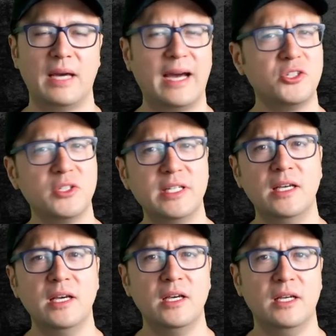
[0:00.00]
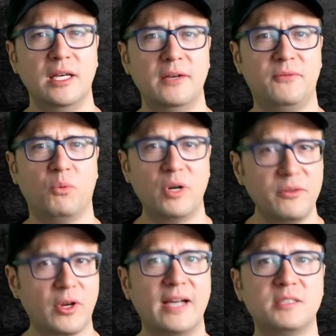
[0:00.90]
Actually, if one
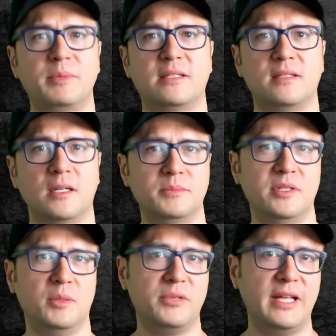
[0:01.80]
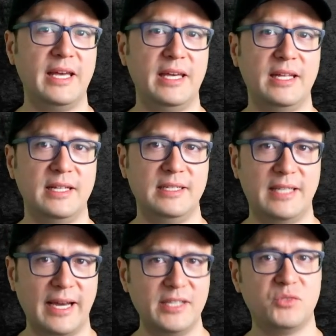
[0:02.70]
of your aspects comes into play in a
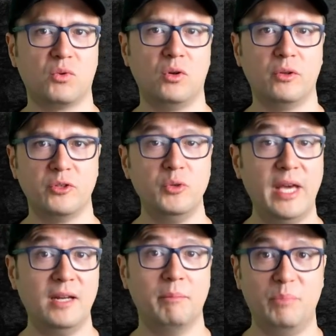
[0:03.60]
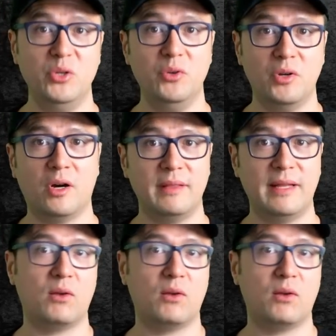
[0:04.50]
dice roll, you gain a boon on